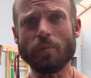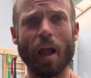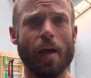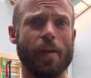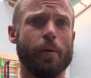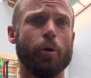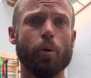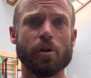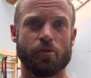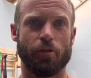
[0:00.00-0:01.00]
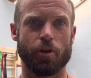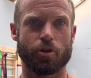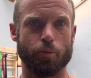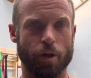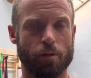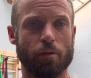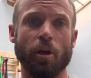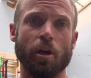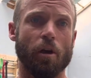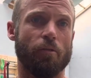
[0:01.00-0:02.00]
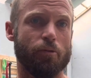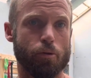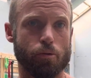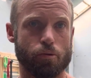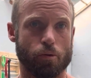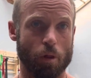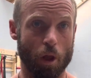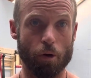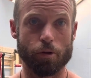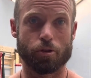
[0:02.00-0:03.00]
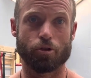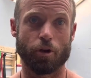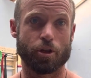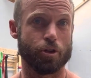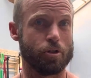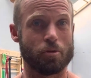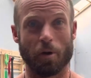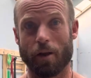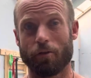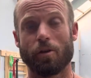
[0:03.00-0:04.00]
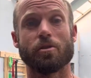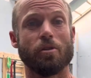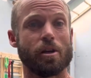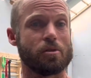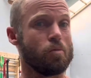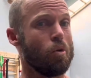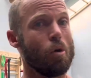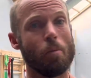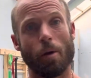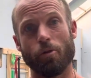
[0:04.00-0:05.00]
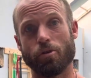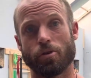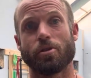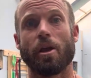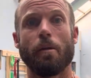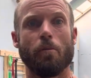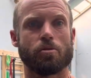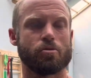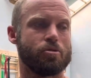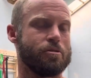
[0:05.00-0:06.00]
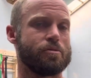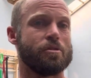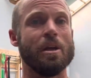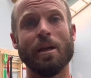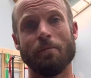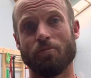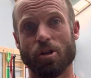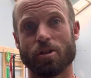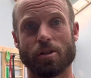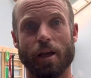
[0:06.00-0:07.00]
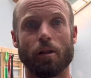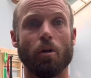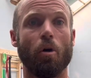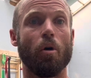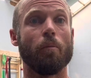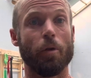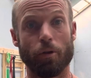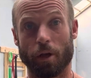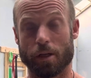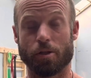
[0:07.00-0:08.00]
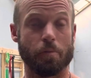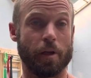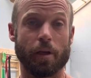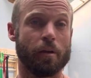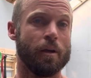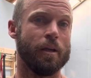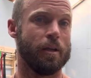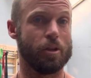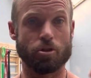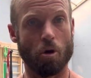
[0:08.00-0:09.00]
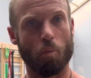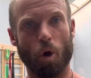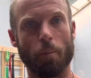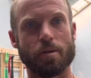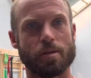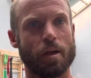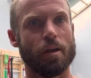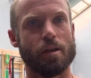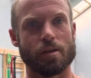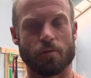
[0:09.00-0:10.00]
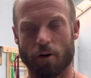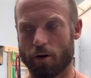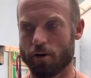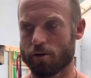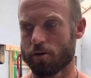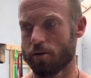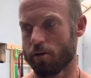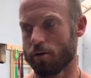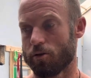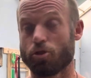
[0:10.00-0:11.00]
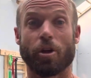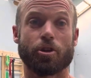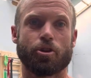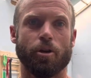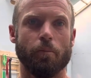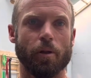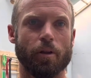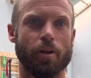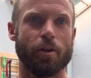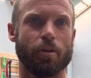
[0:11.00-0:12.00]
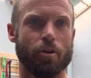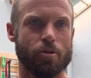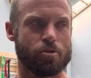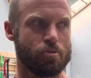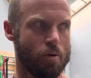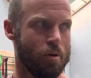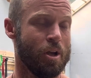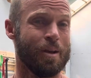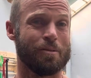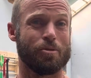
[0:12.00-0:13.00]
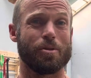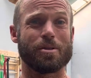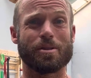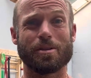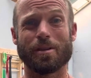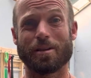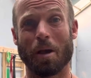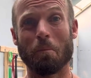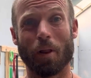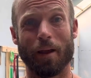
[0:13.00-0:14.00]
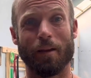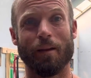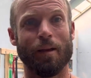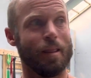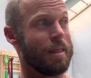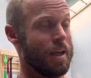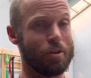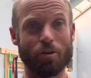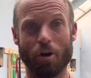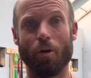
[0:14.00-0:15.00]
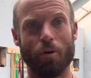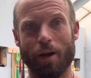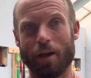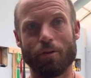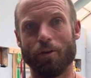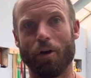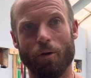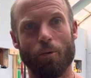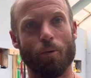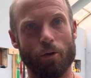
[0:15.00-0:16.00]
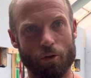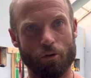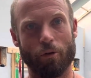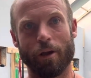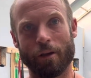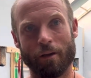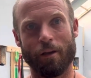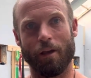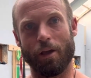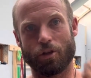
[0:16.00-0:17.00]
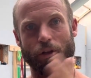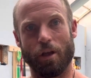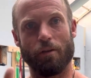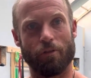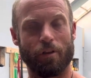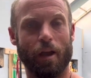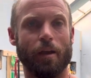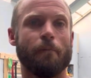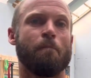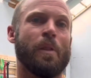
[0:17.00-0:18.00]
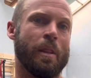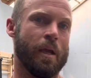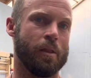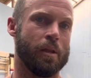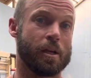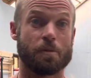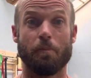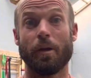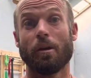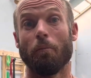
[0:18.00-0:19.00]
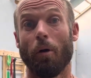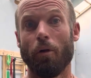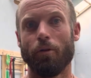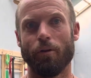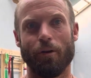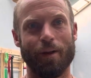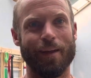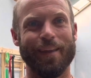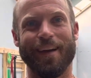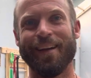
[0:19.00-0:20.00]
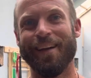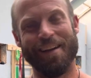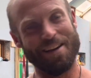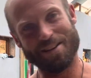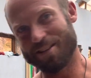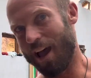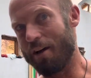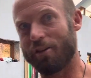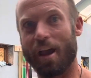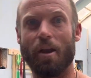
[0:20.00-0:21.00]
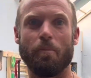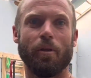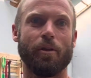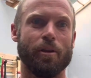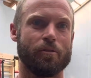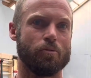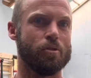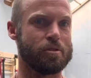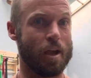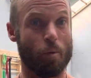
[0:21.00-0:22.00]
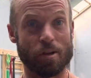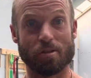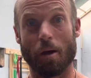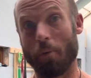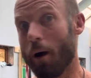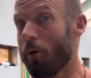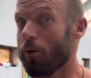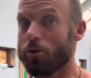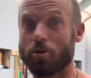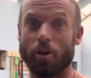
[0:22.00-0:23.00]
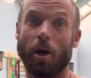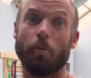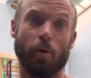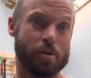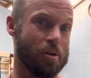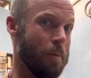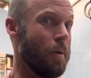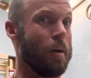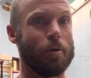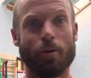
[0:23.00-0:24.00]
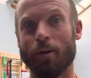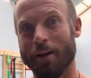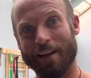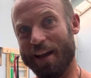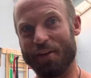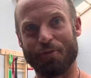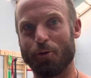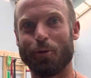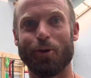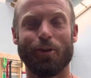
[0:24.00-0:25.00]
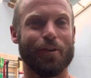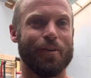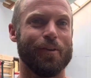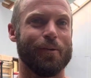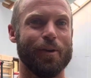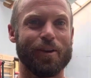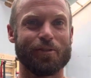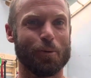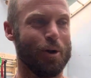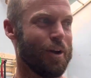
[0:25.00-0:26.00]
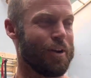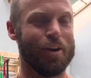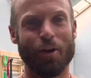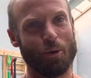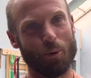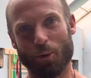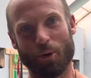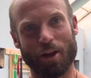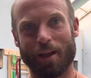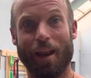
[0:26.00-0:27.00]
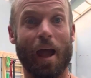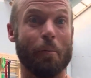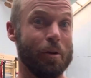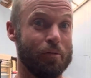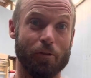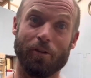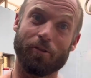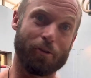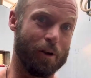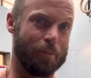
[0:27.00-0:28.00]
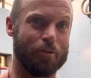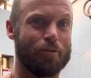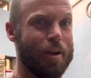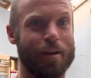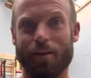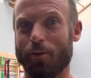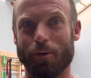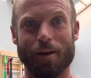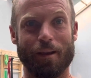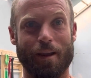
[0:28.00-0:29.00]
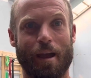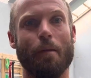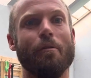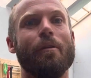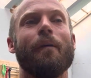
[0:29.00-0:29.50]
And then we always finish with a few loaded stretches when everything's nice and warm, and we use the same muscle groups. It doesn't take long, but you get to be in the top 1% as far as stretch ability goes as well. So this is the template. Then now you know what you're doing each and every day. Now the next big component around that is to have accountability towards that. Westside Barbell, you turned up at Westside Barbell, and if you weren't ready to work, you were going to get hammered. If you didn't turn up to training, you were going to get hammered.